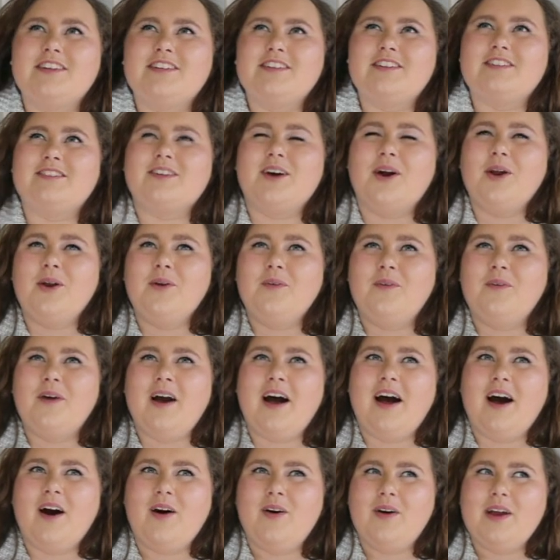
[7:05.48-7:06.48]
it so
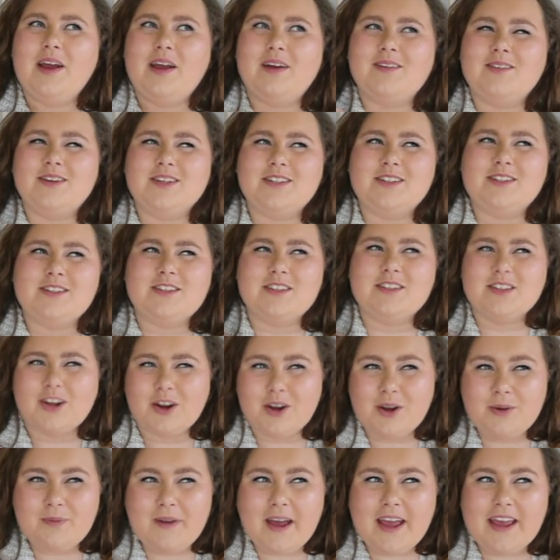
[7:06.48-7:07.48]
well. It was
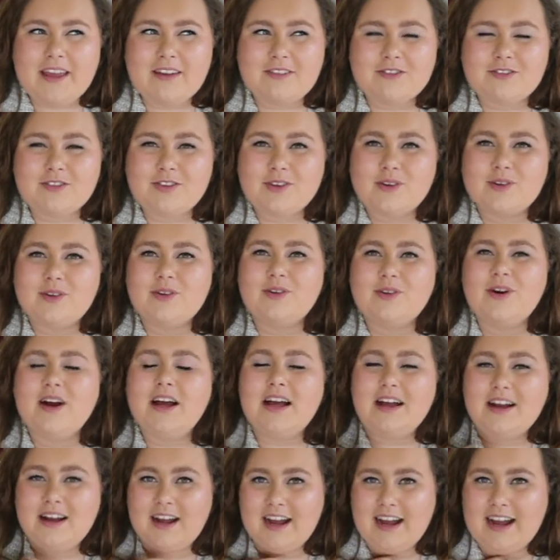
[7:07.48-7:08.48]
so painful.
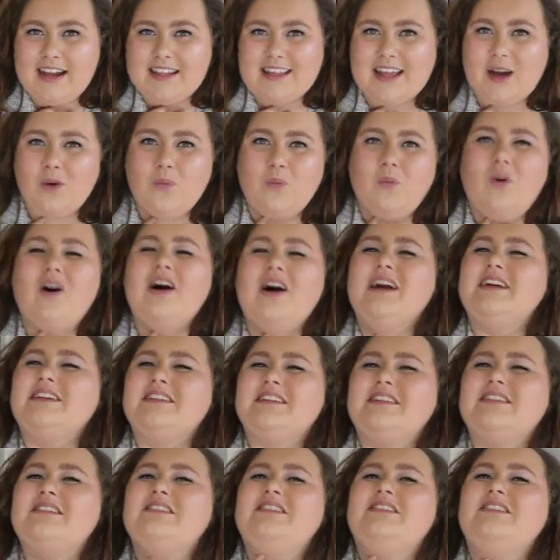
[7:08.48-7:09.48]
I had that white
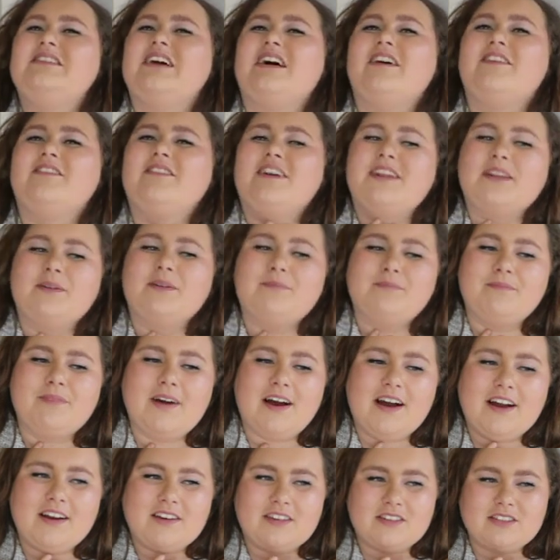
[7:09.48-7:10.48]
stuff at the
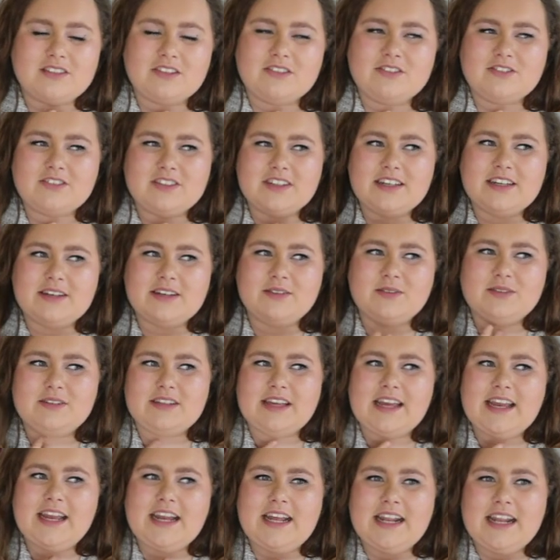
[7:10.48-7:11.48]
back, so obviously it was
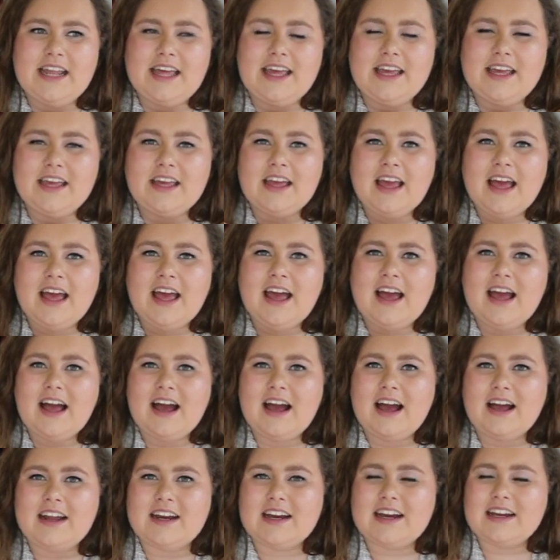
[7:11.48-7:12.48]
healing,
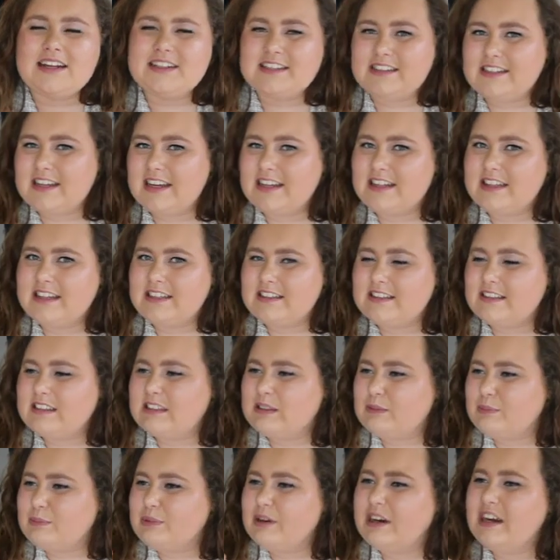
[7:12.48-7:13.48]
and I had to take the
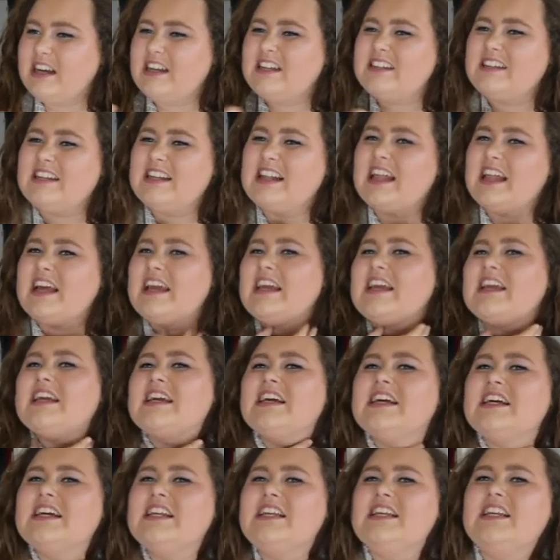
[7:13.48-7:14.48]
spray to like
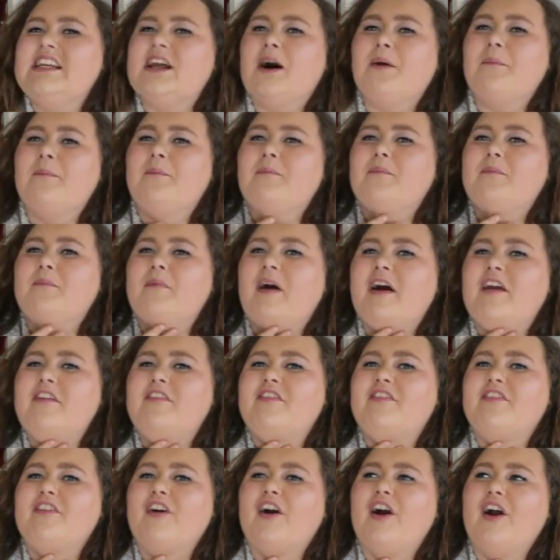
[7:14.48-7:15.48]
numb my
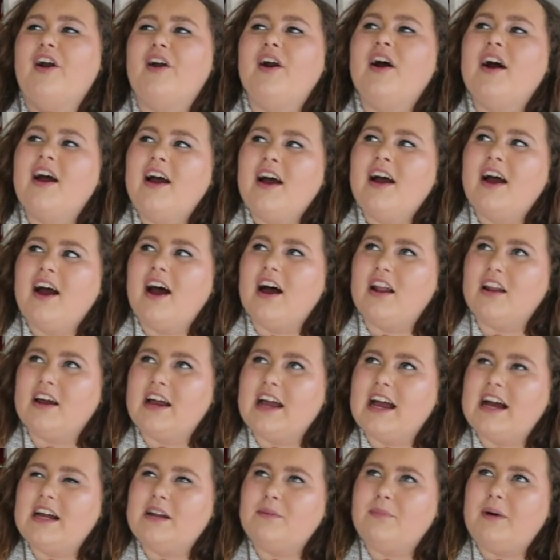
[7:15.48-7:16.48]
throat. And I
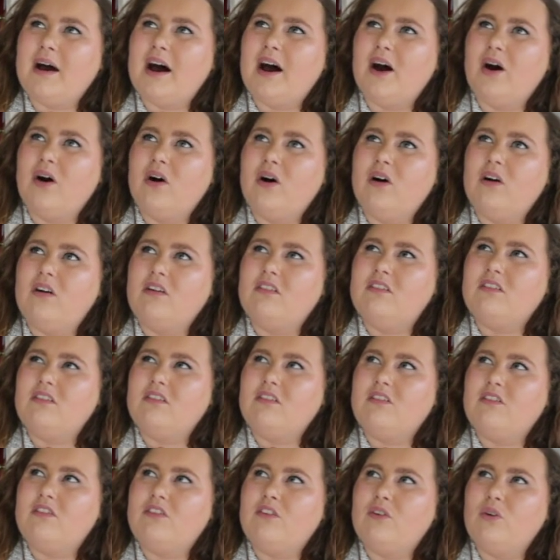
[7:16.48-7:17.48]
had about
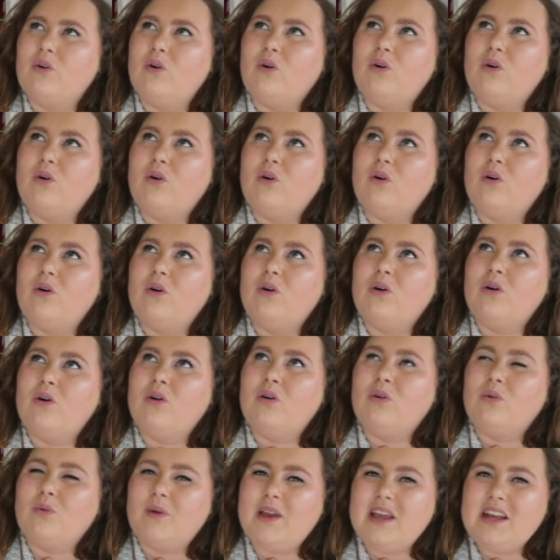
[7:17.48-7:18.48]
4
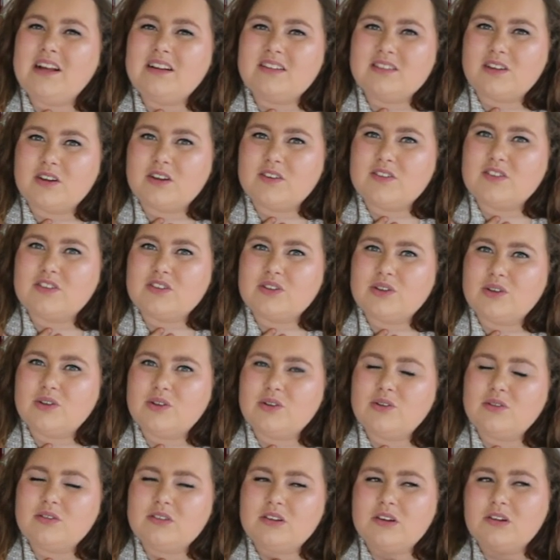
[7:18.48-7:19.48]
weeks off
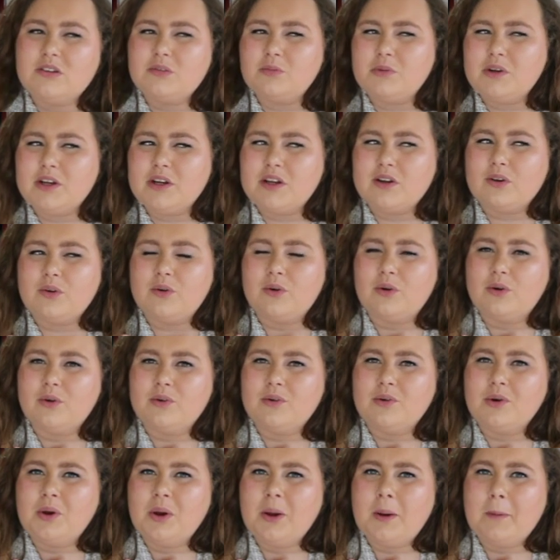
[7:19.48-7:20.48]
school, so it was pretty
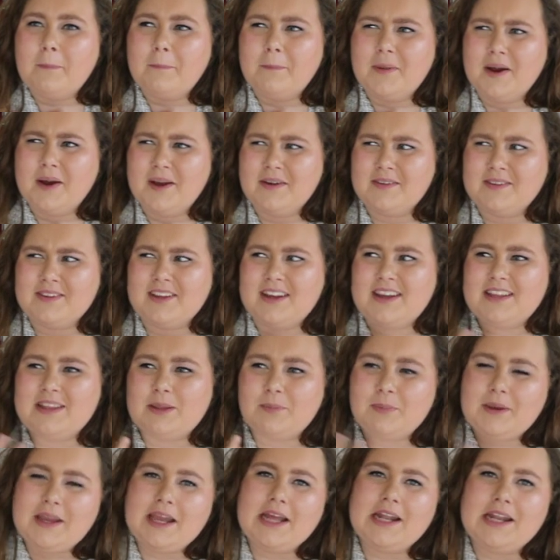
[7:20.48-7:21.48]
cool. But it was like the
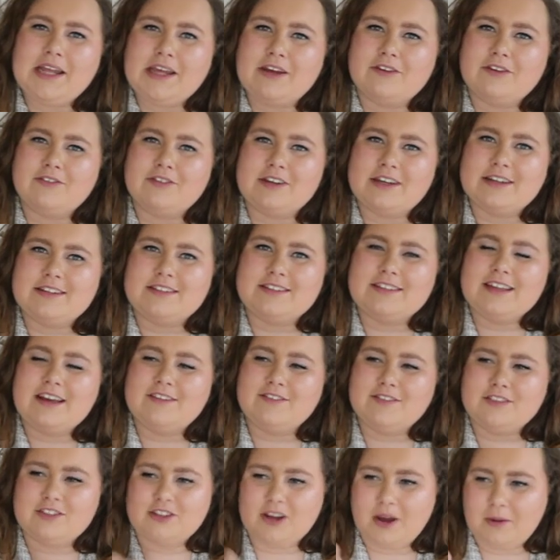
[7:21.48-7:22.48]
beginning of year
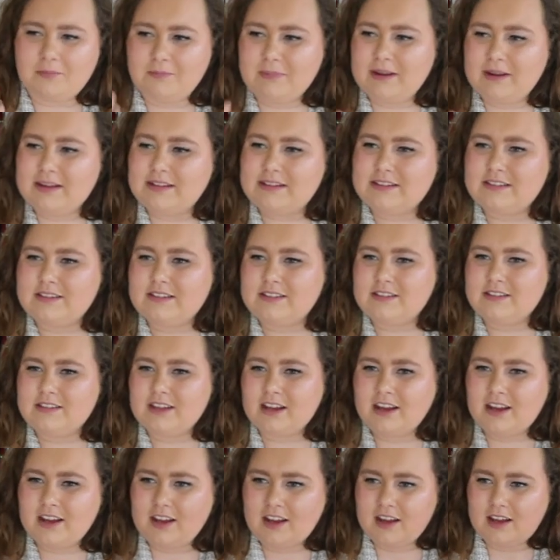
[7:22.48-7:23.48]
7, so I missed
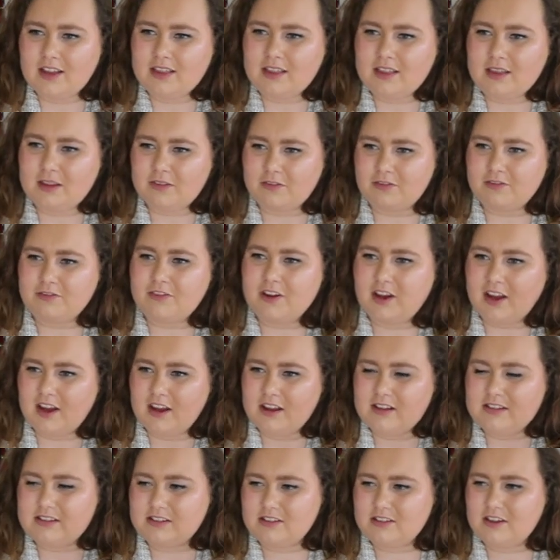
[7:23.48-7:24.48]
the
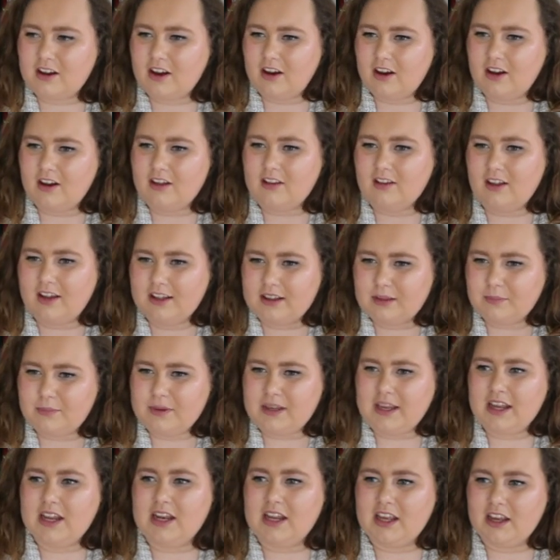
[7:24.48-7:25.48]
first start, like the
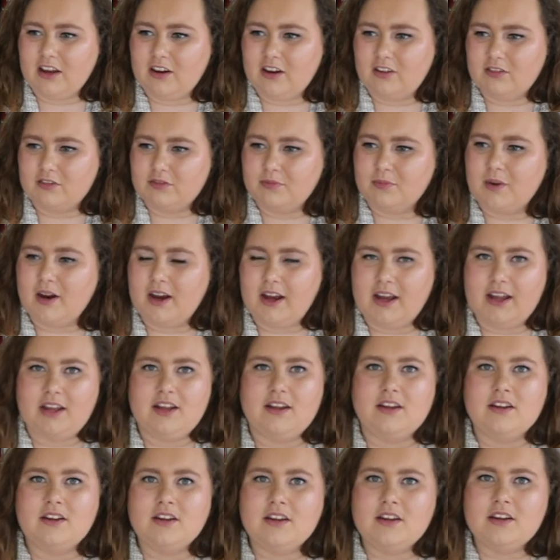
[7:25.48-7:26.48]
beginning of
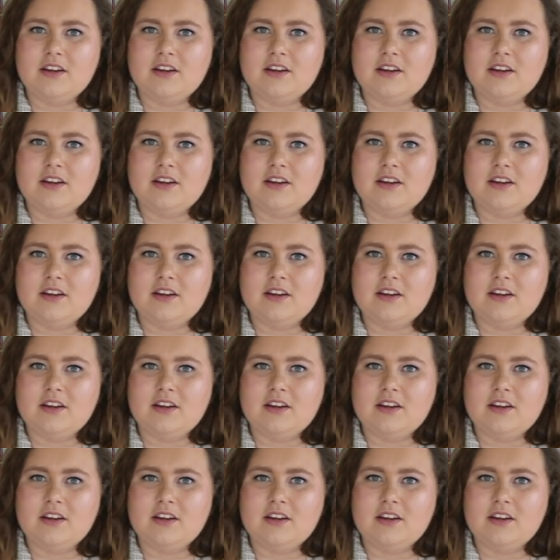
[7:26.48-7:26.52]
my